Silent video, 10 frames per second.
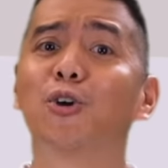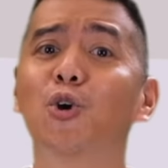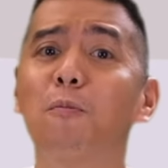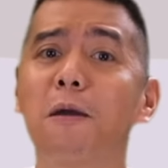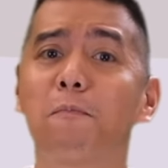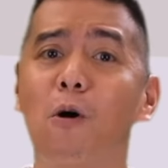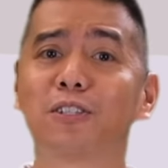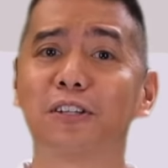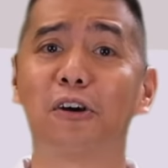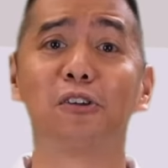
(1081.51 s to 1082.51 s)
you may
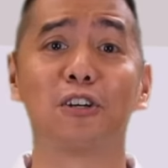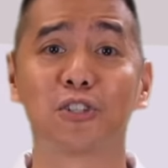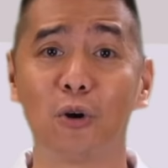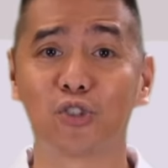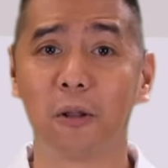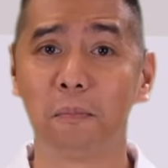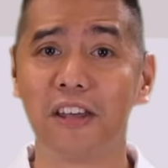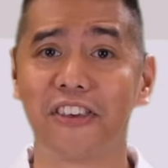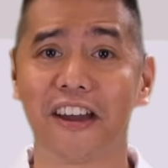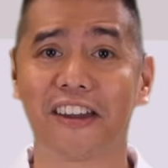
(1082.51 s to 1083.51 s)
post it on your social media